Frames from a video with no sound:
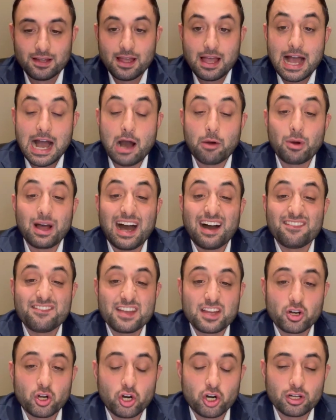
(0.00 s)
Our
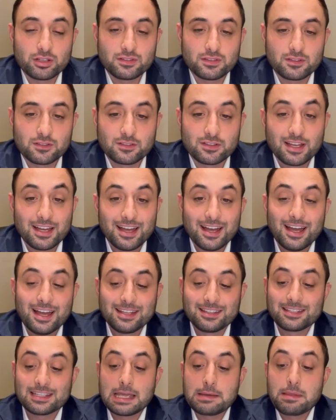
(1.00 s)
averot,
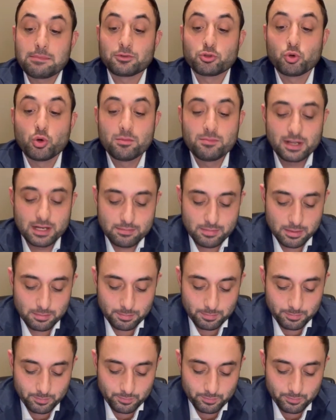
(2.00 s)
to keep them to a minimum.